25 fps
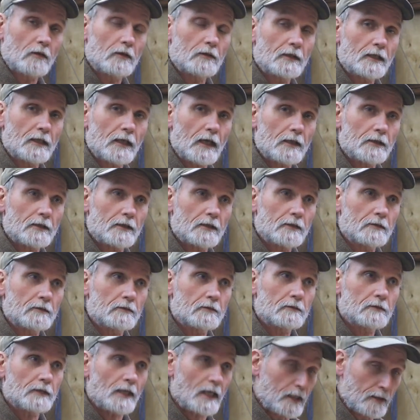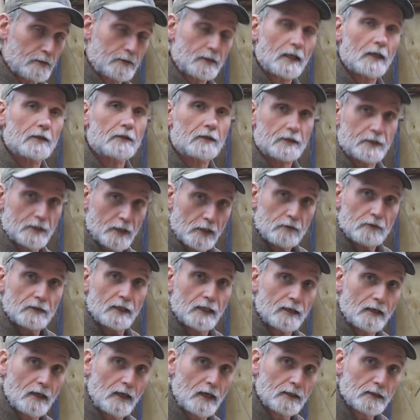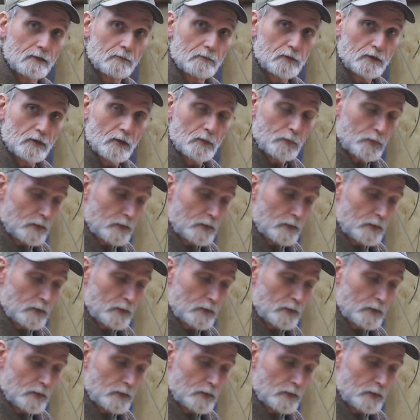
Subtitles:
the other tilting column drill